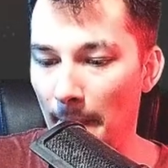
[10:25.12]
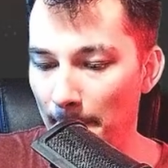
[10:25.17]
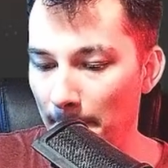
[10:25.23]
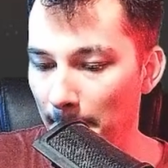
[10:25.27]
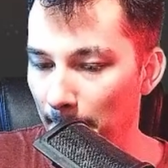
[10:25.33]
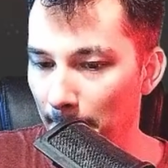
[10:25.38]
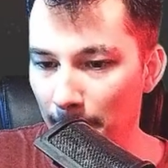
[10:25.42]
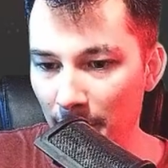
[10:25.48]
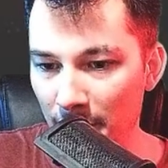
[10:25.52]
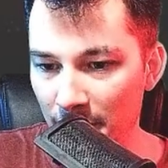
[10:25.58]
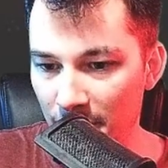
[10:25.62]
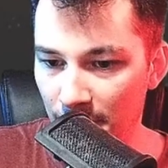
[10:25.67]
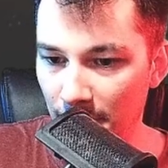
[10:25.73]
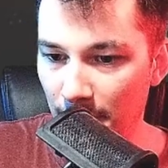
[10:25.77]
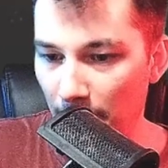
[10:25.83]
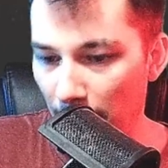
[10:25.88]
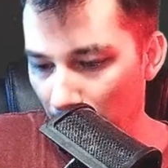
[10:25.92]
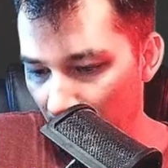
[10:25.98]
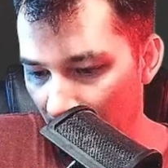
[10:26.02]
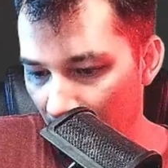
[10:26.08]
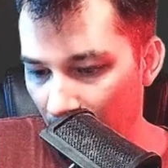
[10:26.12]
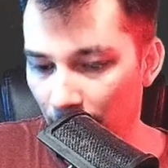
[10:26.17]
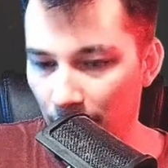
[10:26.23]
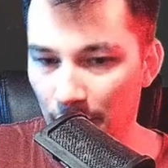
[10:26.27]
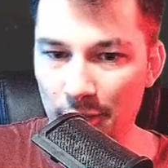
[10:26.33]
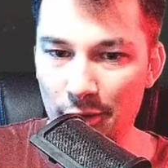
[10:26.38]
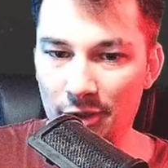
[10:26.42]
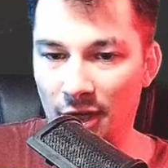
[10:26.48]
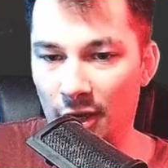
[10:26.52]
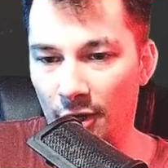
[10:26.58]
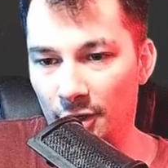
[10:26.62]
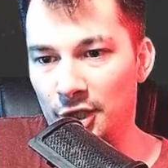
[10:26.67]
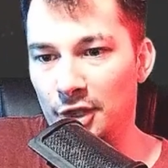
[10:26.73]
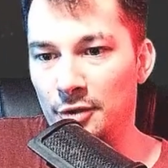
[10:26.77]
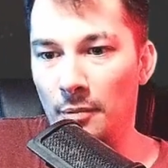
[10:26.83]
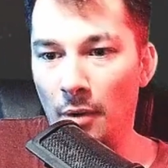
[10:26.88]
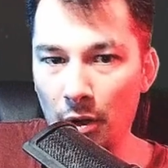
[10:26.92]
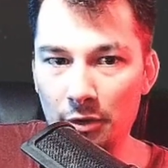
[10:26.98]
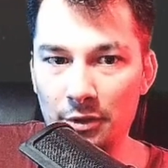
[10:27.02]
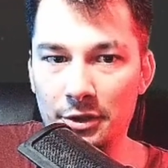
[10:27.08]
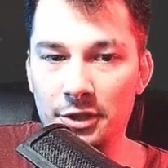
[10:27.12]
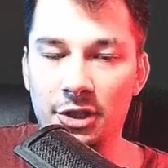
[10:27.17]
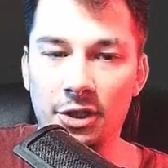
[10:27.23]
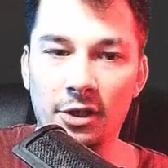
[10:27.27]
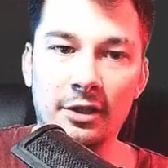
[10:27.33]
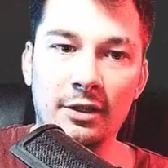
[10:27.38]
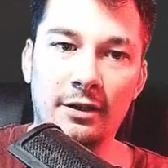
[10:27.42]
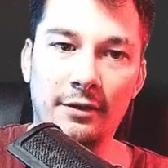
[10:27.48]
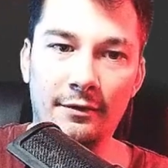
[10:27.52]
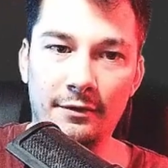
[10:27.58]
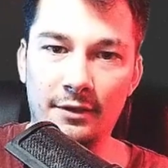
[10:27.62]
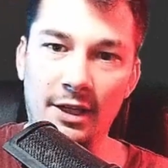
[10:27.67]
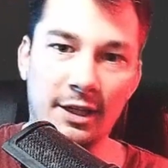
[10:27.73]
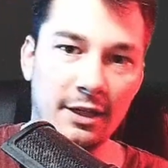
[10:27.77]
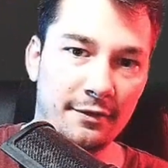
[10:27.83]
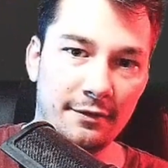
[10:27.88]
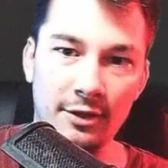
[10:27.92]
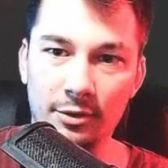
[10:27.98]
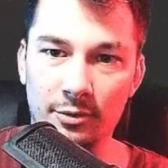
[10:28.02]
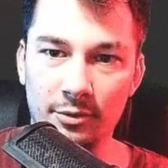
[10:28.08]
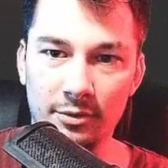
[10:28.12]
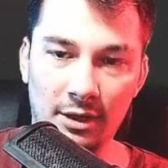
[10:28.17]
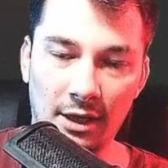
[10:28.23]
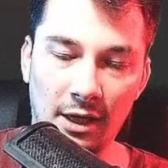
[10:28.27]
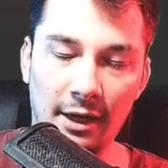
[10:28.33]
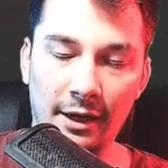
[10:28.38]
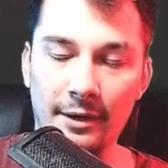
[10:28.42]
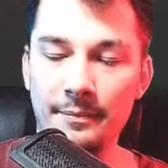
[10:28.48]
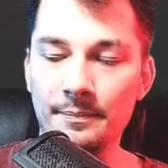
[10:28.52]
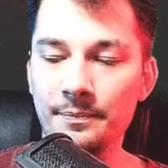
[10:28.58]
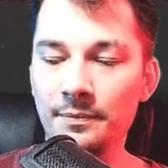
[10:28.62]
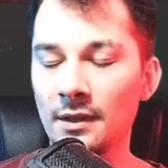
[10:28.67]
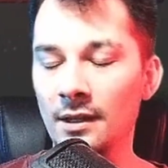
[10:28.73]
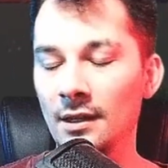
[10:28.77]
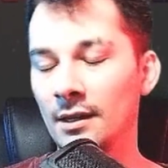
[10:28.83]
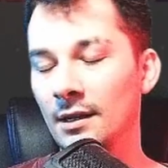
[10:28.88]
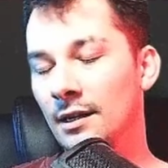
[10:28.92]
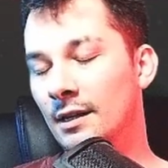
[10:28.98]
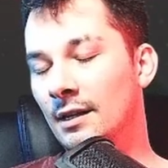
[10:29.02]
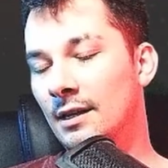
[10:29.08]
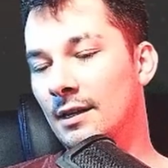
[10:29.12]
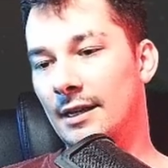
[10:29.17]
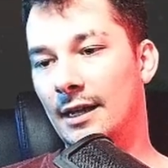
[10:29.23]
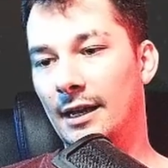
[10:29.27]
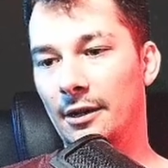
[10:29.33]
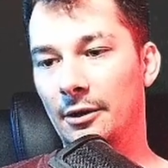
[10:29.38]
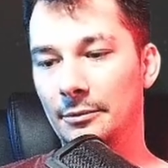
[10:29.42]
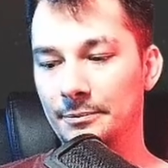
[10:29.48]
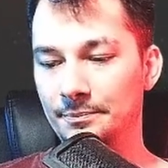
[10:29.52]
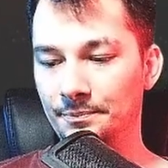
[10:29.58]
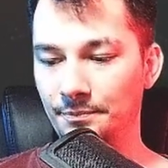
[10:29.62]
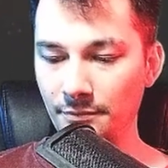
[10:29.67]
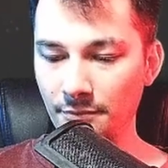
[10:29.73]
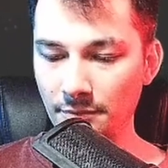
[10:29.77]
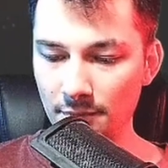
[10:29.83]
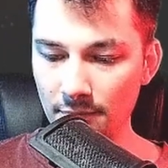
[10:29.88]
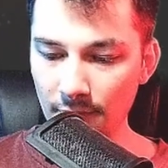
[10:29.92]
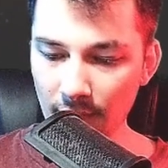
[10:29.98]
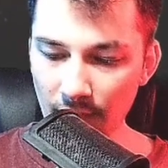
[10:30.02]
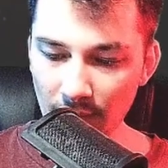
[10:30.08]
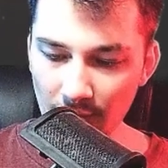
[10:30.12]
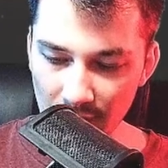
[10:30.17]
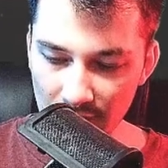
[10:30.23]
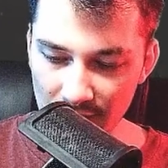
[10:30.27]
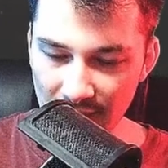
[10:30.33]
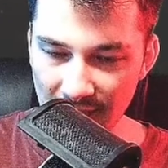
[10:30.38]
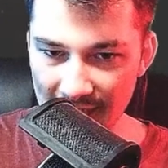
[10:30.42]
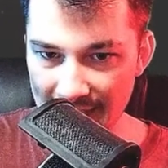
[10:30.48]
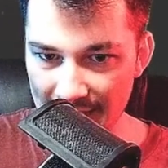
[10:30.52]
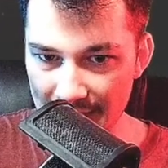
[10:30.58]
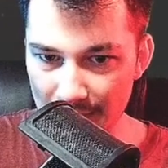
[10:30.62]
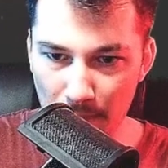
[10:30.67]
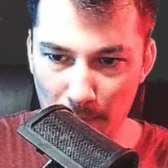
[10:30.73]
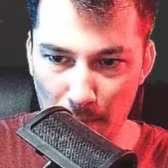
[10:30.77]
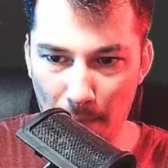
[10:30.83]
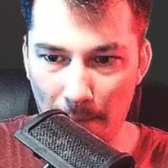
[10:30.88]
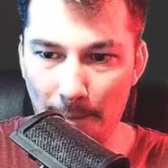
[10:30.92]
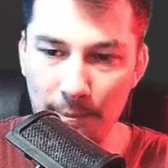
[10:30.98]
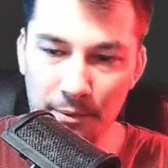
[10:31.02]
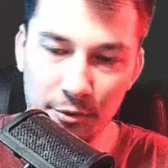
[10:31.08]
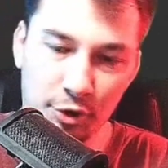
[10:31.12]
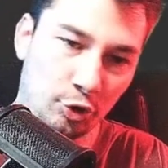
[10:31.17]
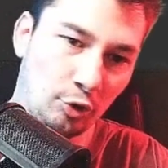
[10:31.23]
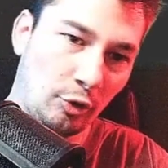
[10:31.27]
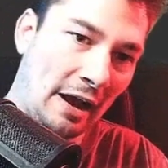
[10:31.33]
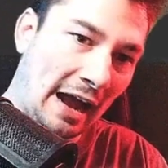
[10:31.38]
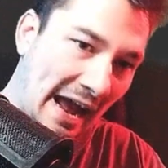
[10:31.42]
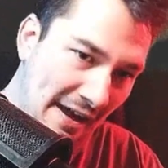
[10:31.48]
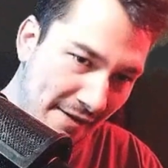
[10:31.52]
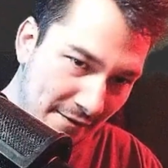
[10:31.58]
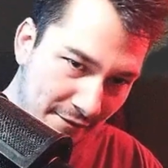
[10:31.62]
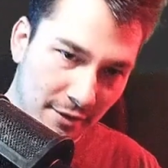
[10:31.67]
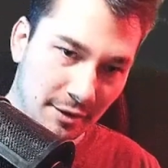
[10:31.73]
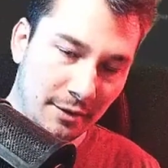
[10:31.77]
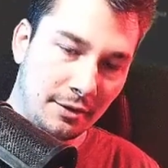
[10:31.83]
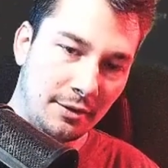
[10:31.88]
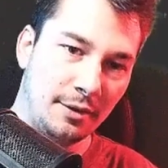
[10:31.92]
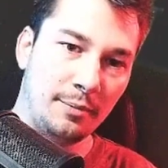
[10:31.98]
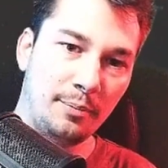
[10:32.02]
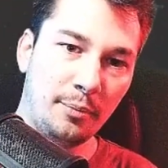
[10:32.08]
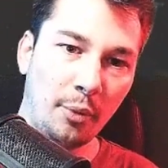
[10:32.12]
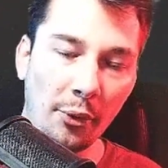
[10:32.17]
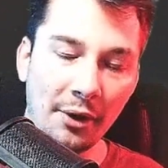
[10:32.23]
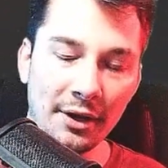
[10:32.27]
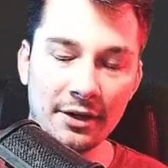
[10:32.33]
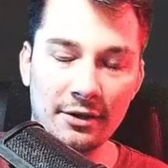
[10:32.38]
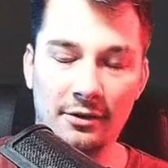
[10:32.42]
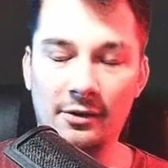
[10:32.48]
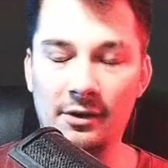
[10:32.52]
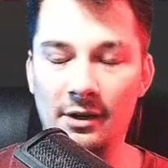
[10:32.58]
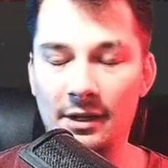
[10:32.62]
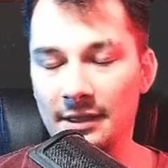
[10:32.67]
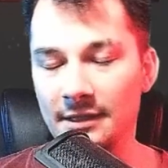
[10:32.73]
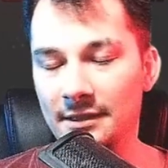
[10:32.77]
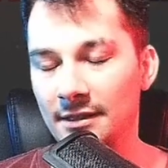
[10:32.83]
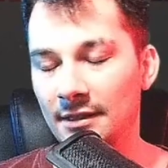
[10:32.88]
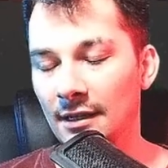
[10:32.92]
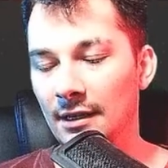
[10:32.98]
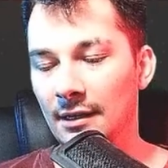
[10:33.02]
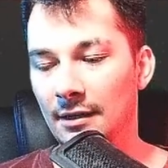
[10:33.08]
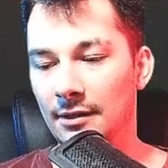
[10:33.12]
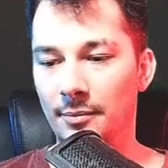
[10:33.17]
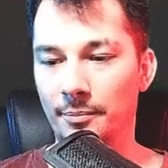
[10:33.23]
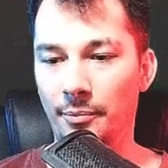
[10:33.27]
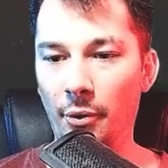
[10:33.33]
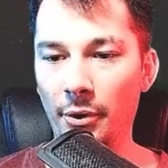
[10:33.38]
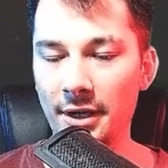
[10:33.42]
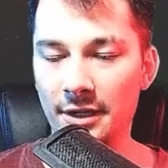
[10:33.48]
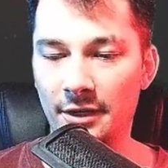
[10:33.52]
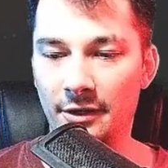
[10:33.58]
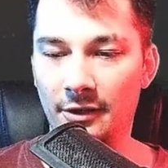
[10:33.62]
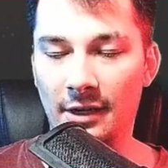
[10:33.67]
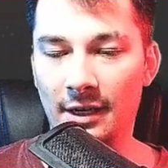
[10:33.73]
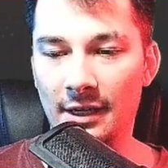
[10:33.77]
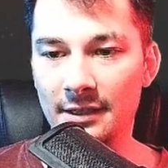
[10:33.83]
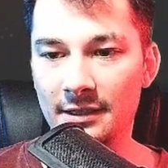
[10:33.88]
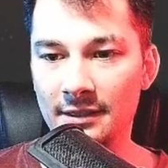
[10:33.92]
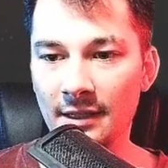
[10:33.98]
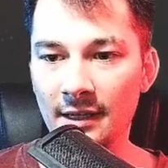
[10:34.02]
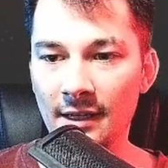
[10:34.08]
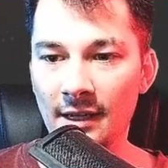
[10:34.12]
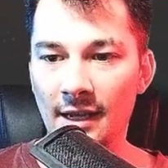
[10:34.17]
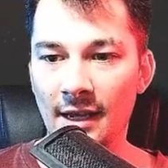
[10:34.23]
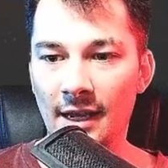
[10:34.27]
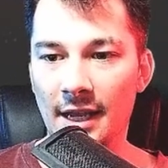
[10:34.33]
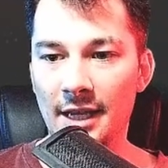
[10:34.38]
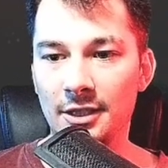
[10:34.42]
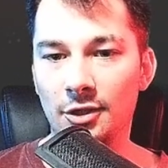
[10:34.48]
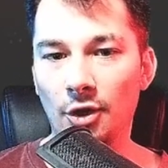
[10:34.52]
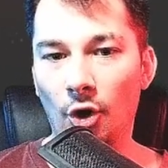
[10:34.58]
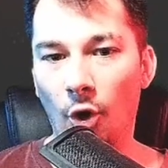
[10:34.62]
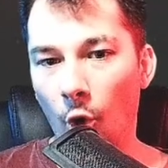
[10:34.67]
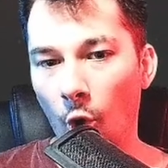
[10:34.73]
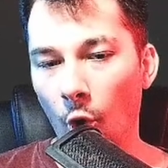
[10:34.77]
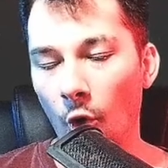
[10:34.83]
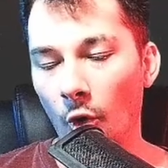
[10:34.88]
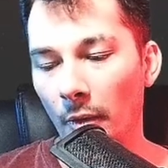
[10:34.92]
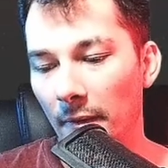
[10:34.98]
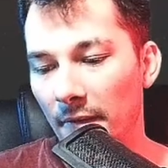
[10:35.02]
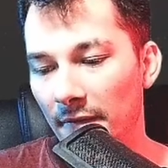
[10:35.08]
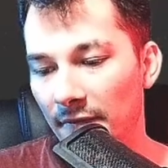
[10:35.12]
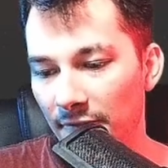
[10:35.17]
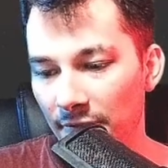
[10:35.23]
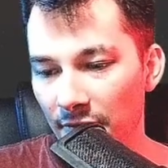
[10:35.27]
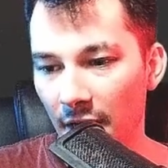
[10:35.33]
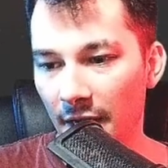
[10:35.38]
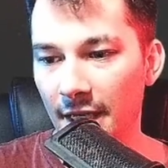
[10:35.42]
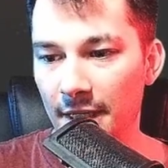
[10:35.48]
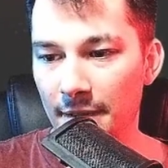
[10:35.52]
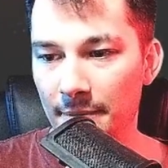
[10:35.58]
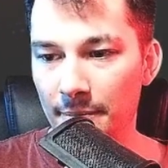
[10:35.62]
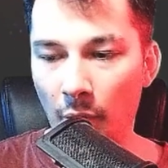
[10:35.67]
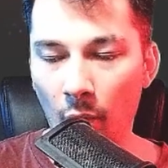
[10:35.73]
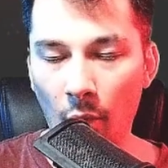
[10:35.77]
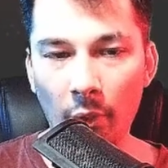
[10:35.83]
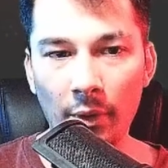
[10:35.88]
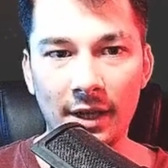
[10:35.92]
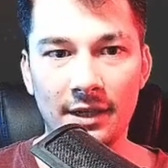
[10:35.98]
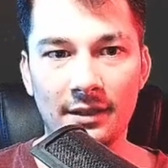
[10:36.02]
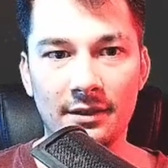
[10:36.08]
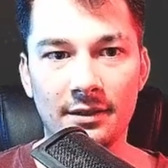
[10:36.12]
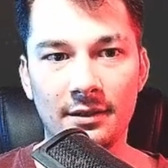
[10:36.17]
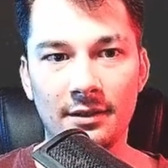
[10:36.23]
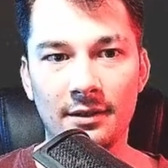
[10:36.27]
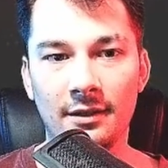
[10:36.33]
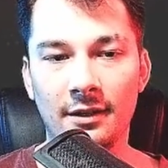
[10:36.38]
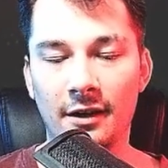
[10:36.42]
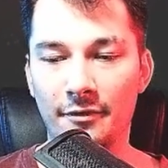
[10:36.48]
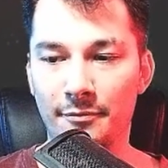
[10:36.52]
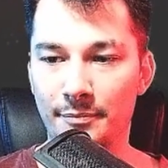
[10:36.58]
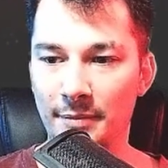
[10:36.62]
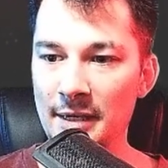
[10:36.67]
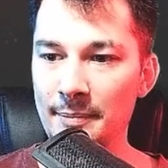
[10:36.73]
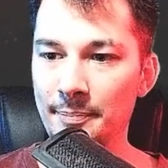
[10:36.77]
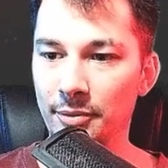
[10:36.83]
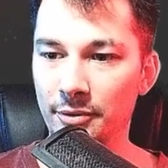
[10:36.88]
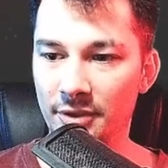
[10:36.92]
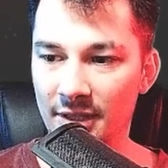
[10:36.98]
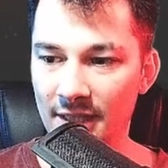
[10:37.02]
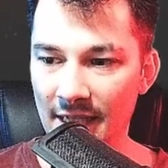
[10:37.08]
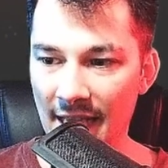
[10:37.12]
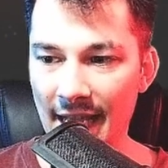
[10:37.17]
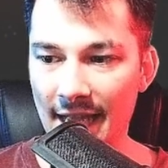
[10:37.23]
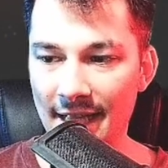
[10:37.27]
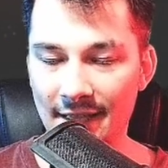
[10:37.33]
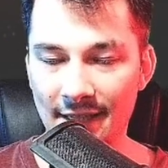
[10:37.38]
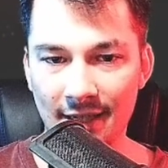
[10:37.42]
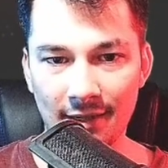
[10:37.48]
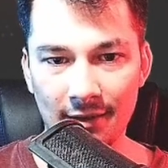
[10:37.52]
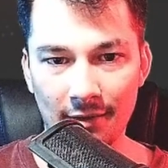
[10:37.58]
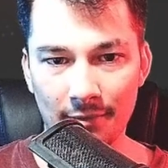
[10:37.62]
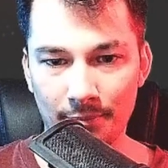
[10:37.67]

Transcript: much bigger or smaller chunk of the individual's time. Now, to drive the point across is the whole fucking point of people saying that